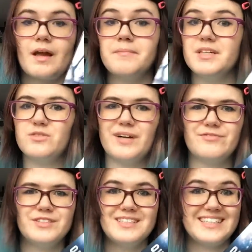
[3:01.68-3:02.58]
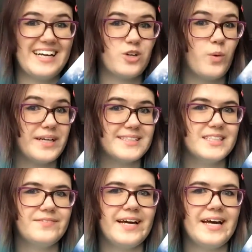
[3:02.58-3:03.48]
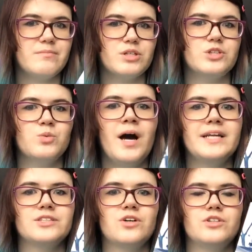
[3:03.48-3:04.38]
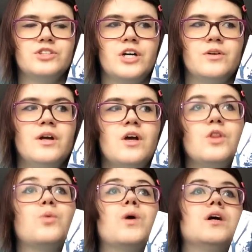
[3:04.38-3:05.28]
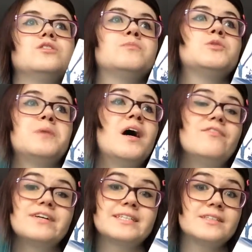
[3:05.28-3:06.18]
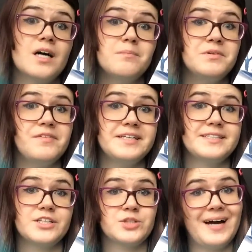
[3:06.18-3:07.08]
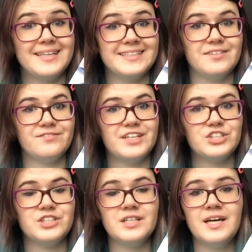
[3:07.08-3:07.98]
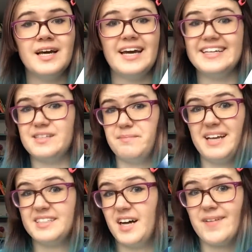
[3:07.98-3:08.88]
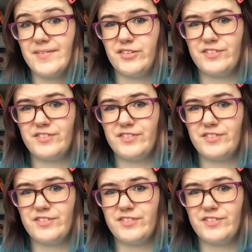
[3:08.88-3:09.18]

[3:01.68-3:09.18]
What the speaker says: I'm going to reference again Quicksilver here, because while it's not, the world's most perfect example of asexuality in fiction, it's the best I've ever